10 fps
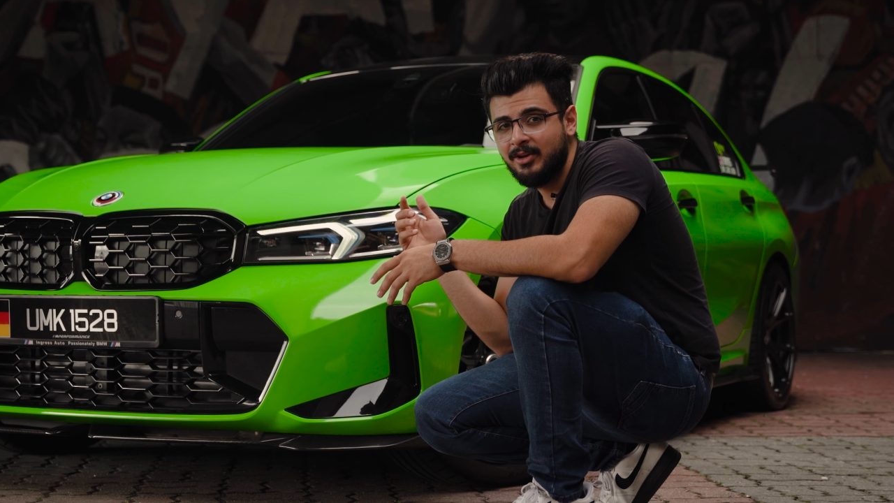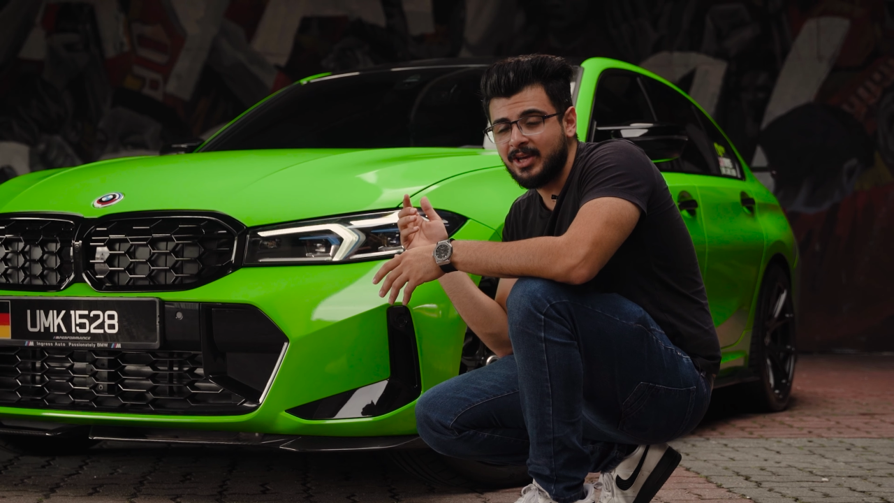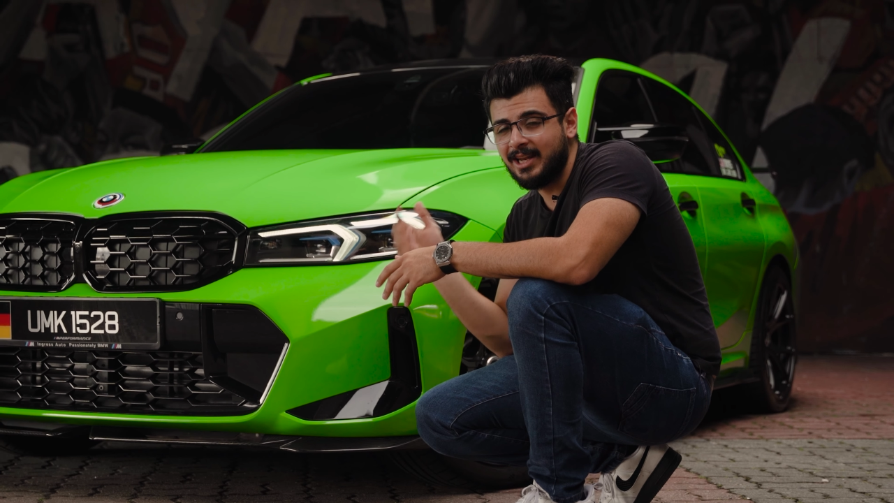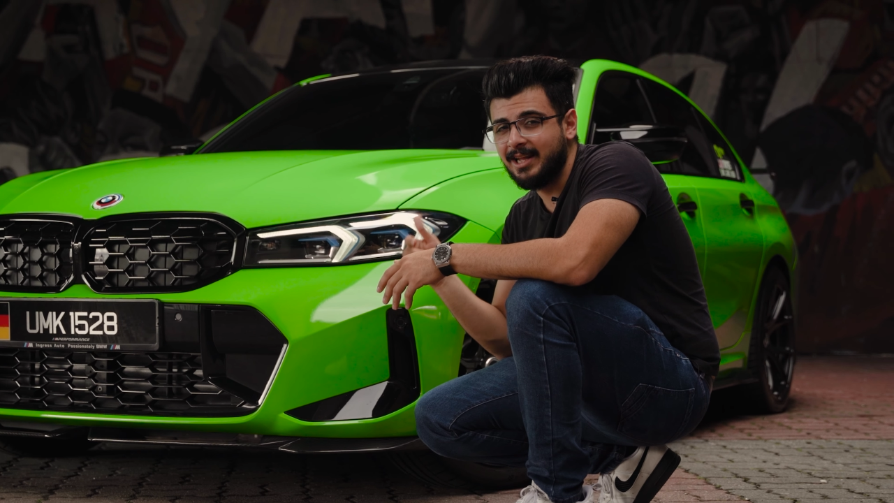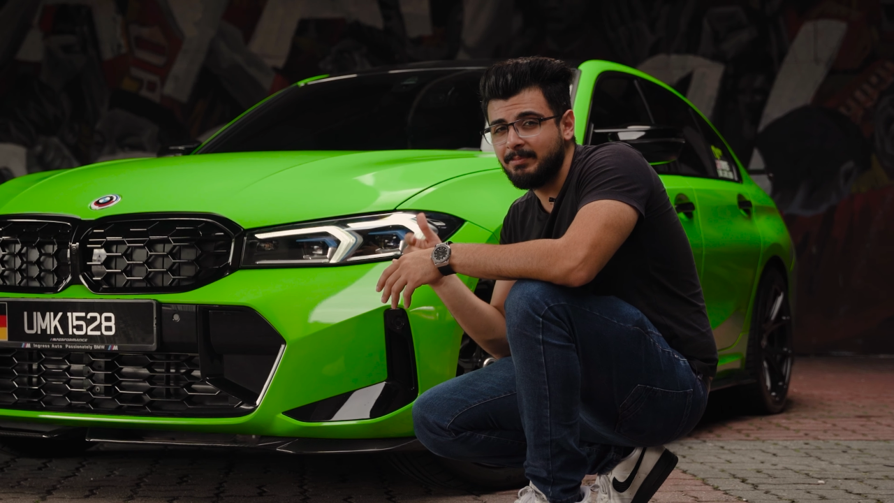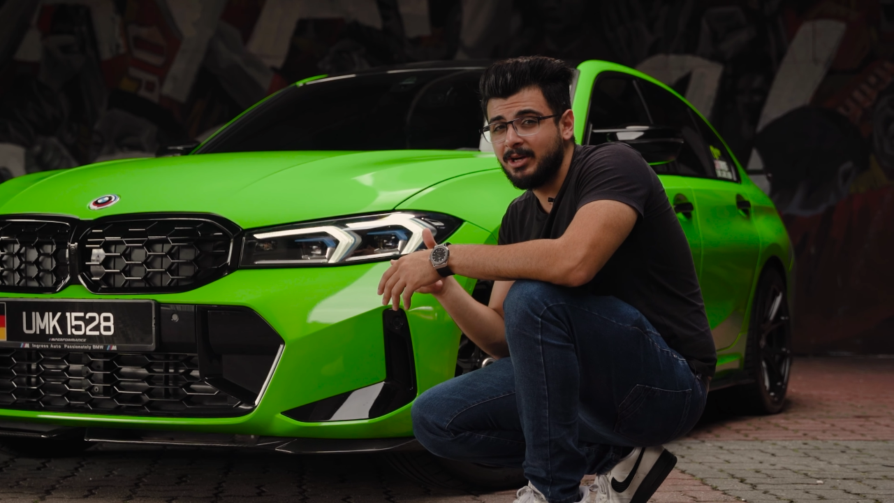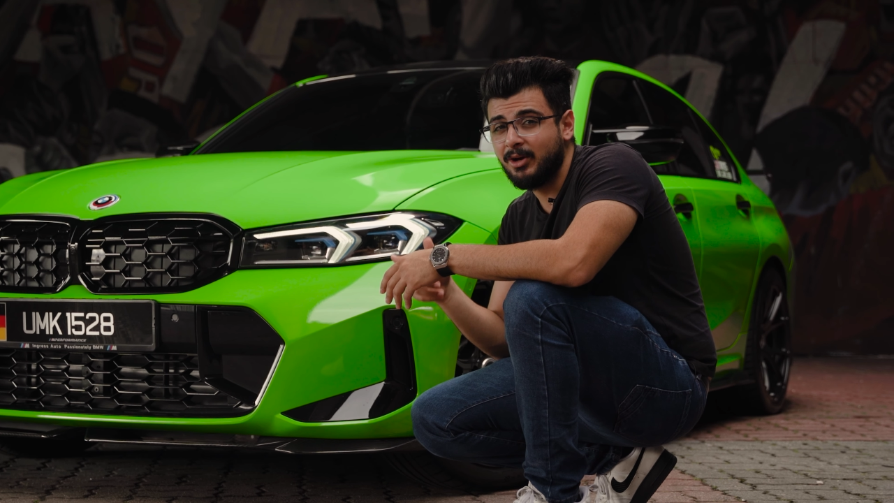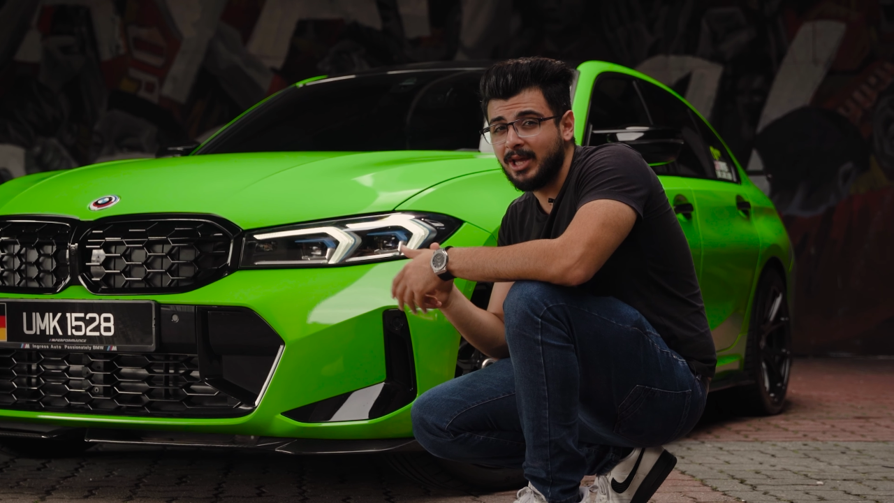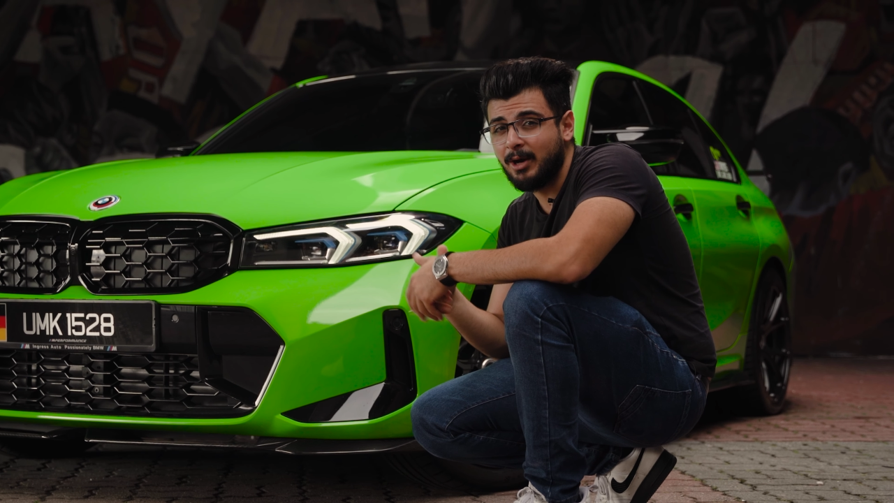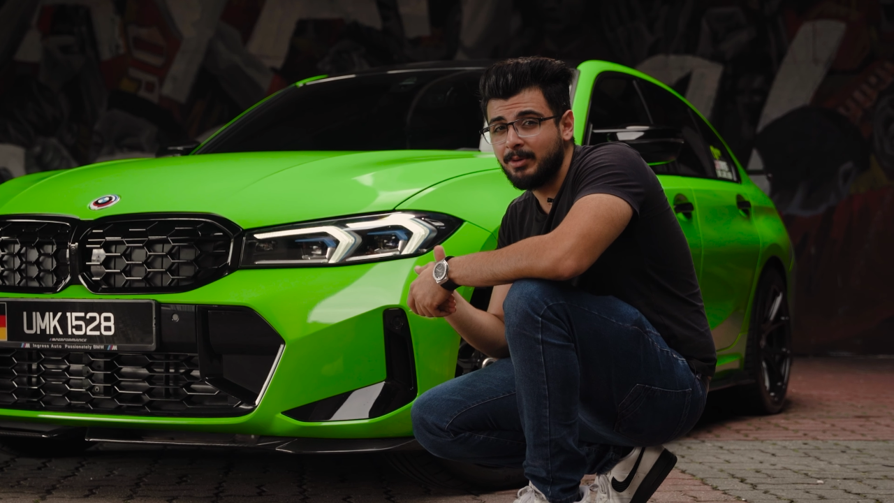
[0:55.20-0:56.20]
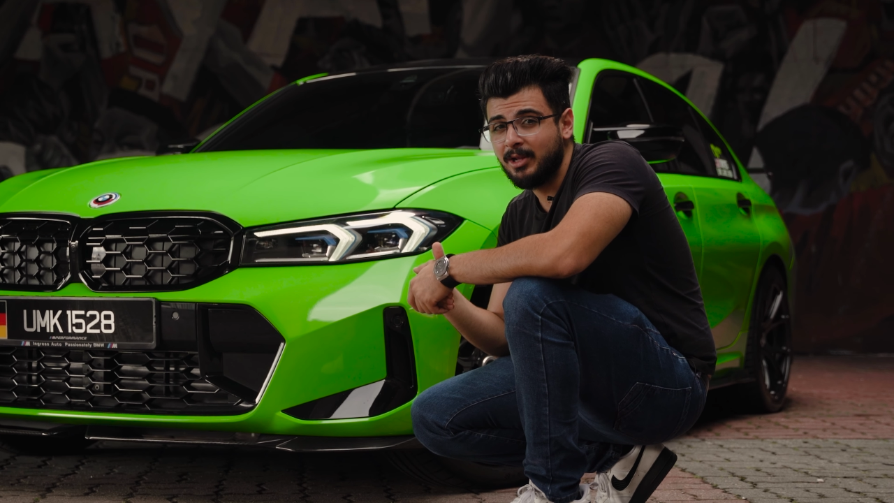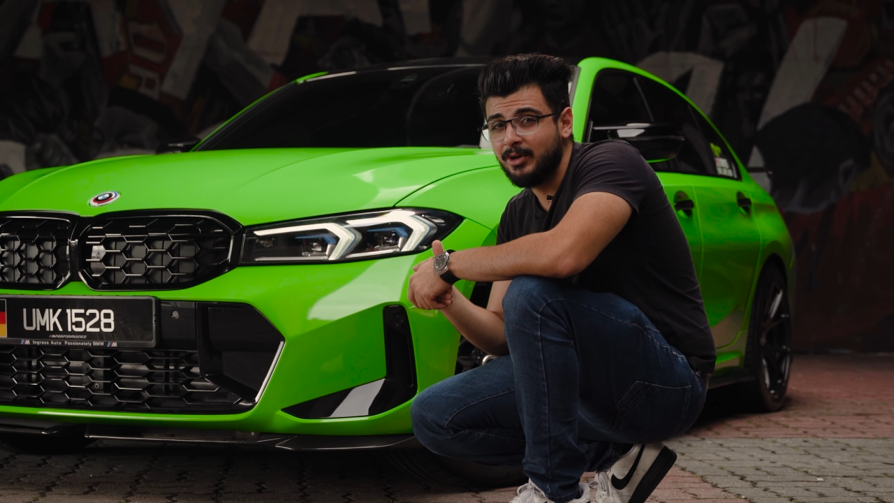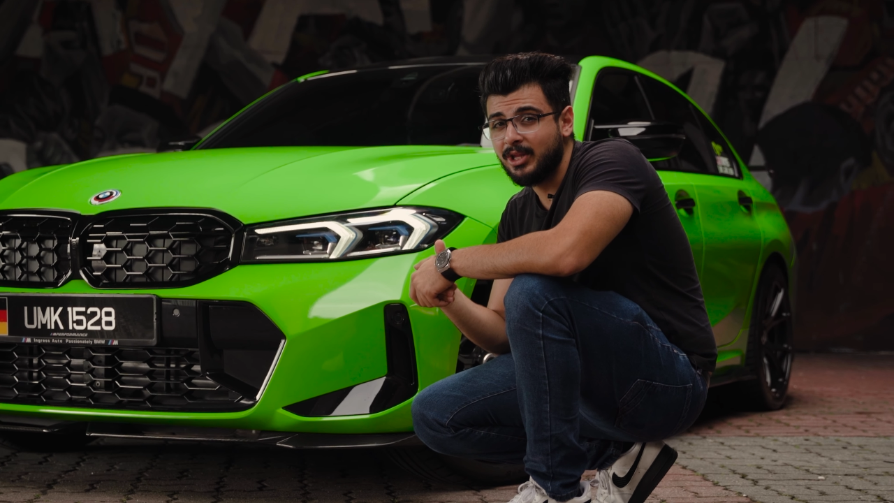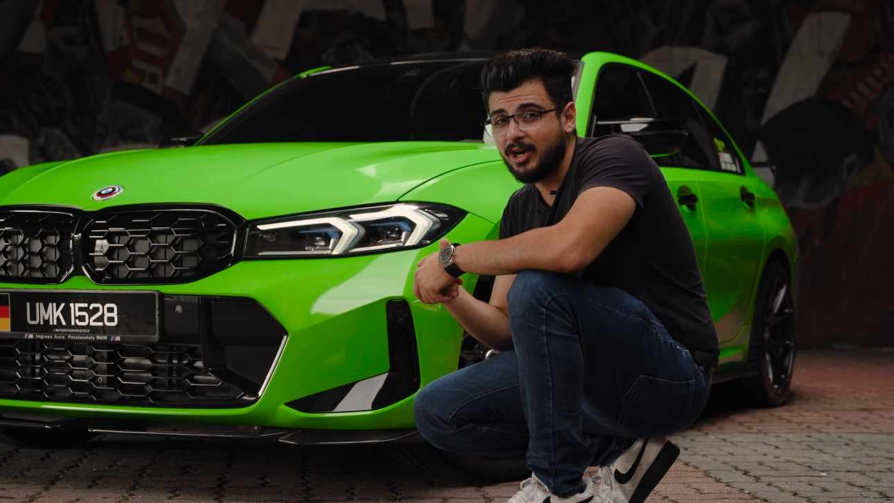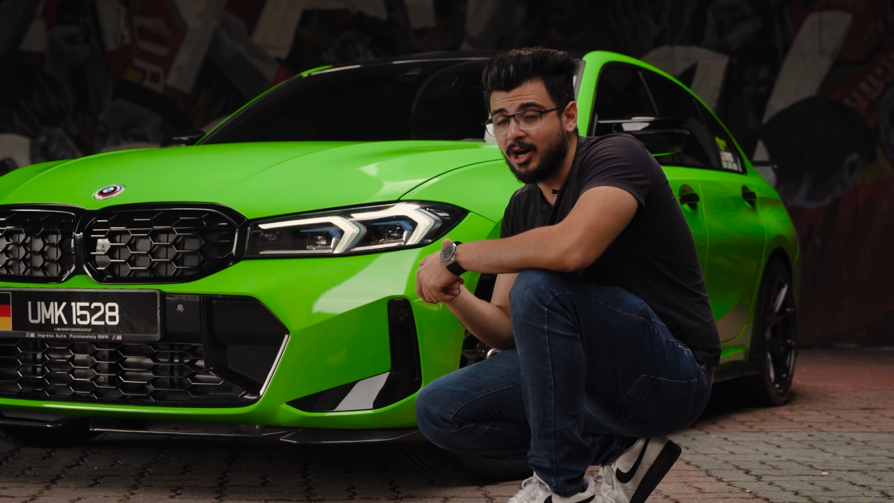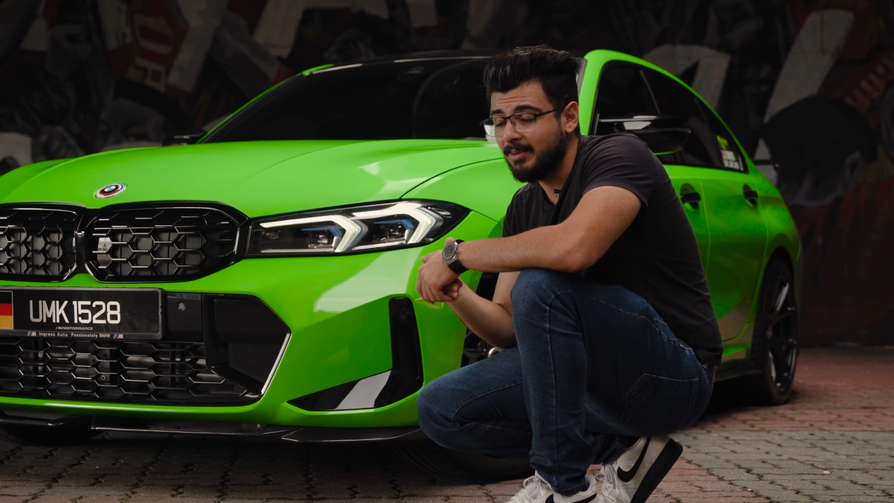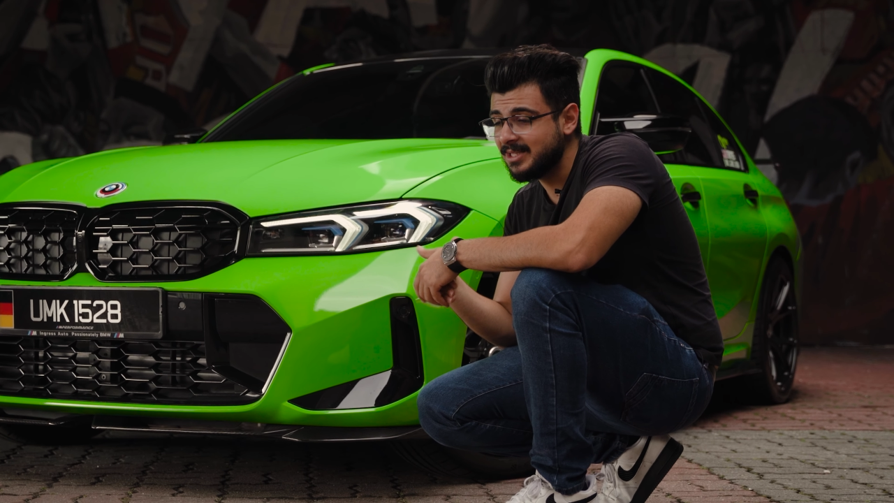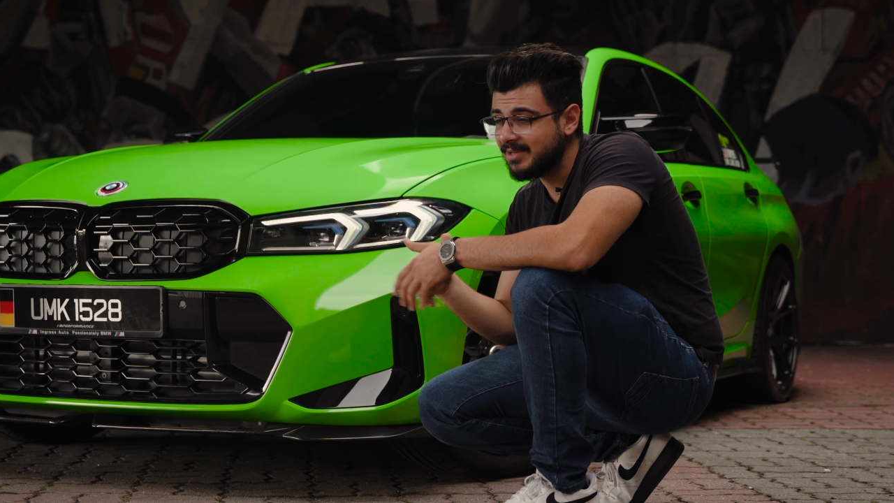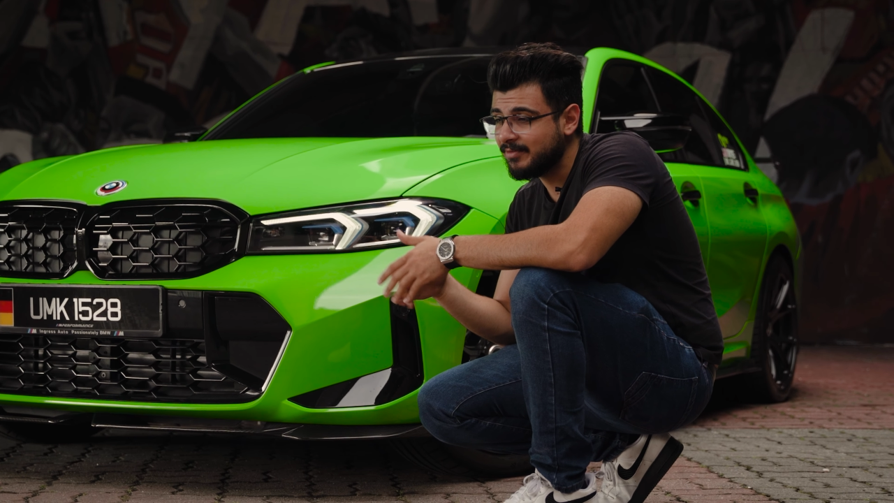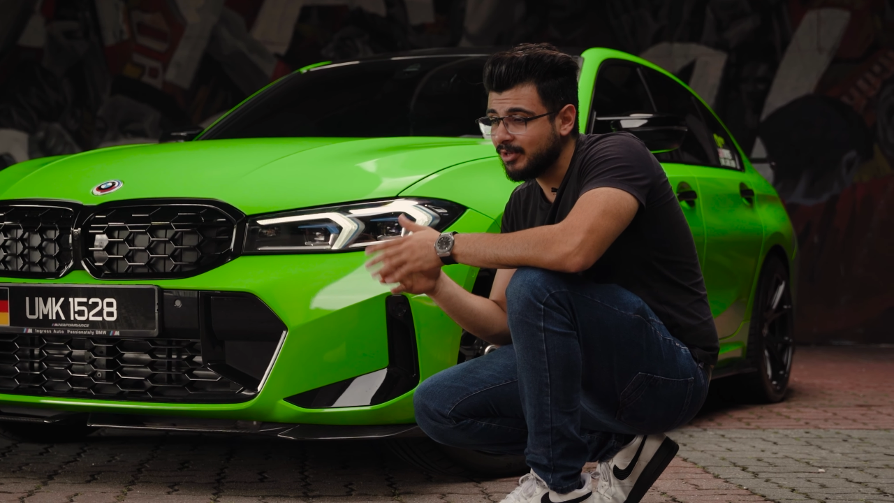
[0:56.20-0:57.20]
You can let me know down below in the
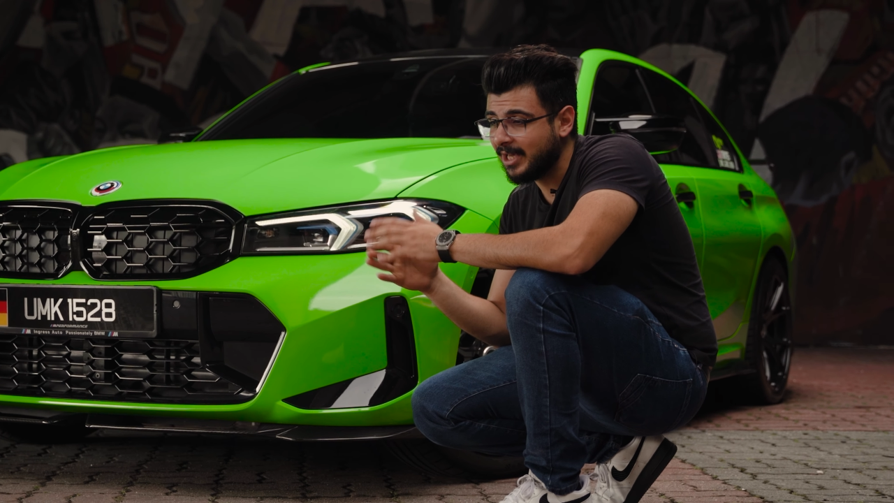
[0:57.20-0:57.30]
comments if you